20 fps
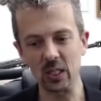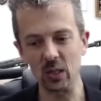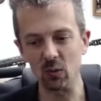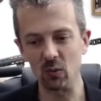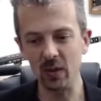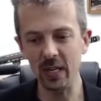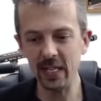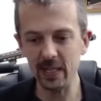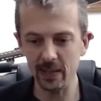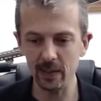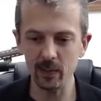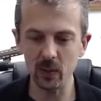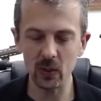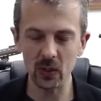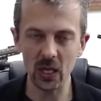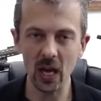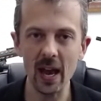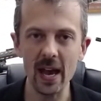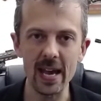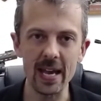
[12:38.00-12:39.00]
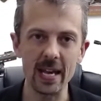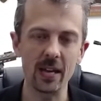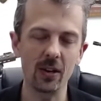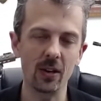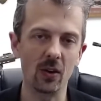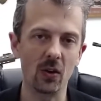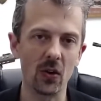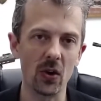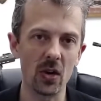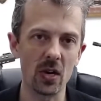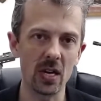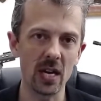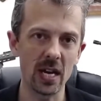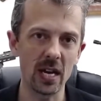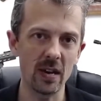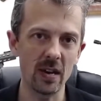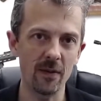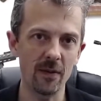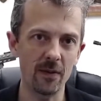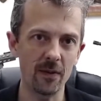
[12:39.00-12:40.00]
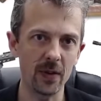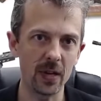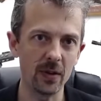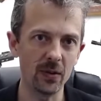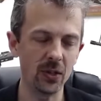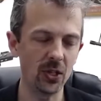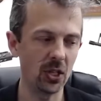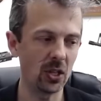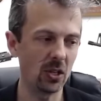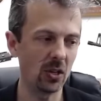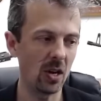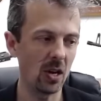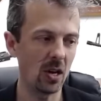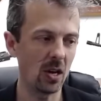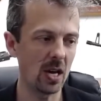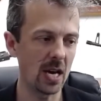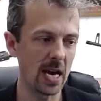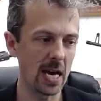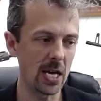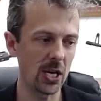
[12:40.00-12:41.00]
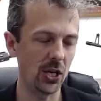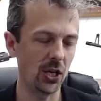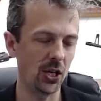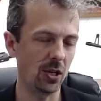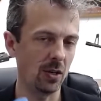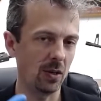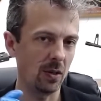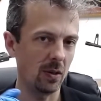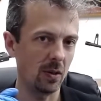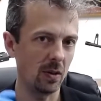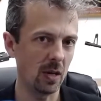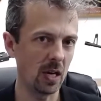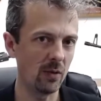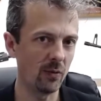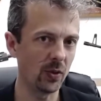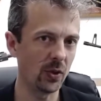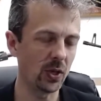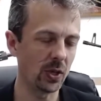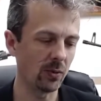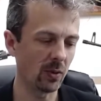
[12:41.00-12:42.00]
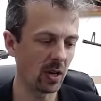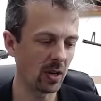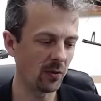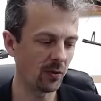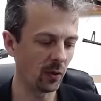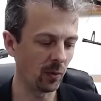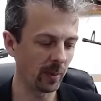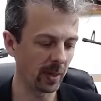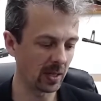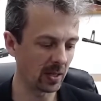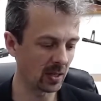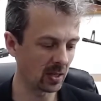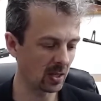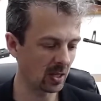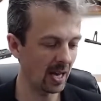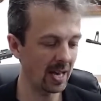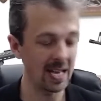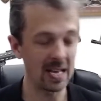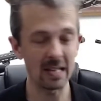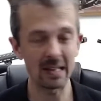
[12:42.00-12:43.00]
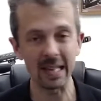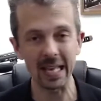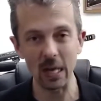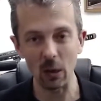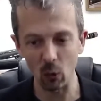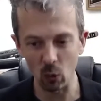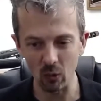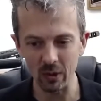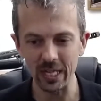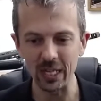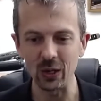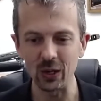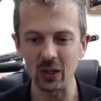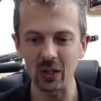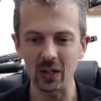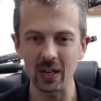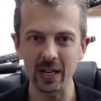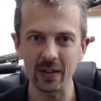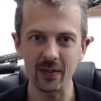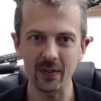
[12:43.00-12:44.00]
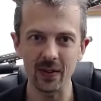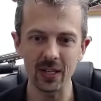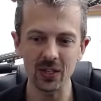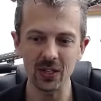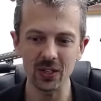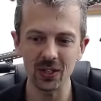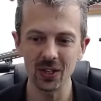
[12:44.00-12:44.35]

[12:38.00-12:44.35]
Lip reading: a reasonable take on a near future-ish infantry rifle, because hey, if they already look like this,